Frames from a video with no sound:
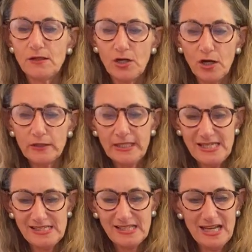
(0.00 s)
garlic
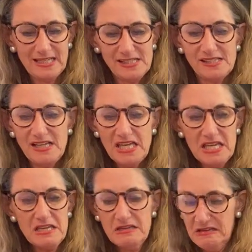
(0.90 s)
is kind of
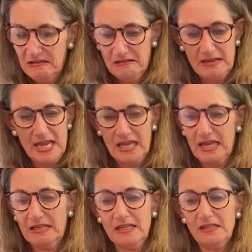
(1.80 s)
sticky
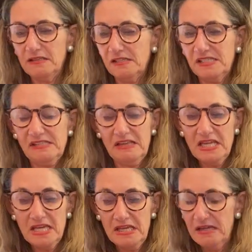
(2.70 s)
and it is
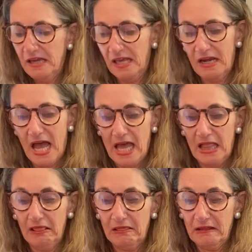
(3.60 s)
stinky and
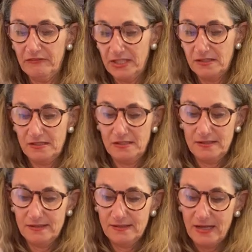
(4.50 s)
I love it.
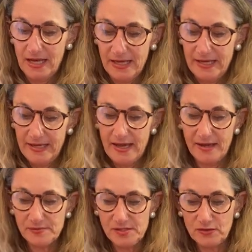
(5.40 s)
I
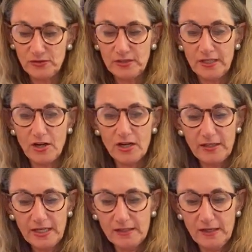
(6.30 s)
absolutely,
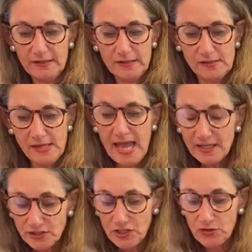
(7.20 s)
garlic and onions.
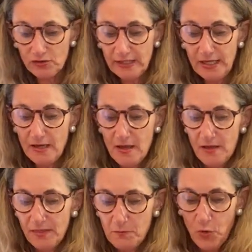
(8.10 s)
Anecdotally,
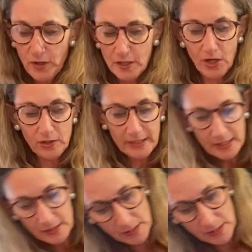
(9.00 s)
the more garlic and